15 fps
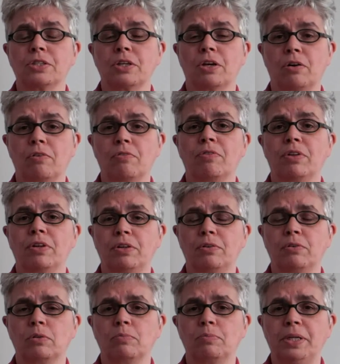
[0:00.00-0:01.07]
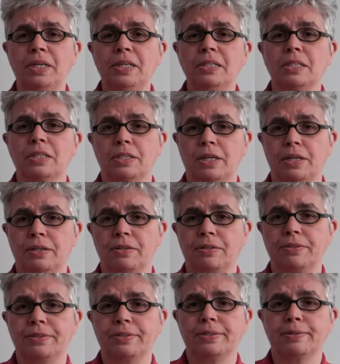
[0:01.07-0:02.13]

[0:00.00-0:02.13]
of the European standard.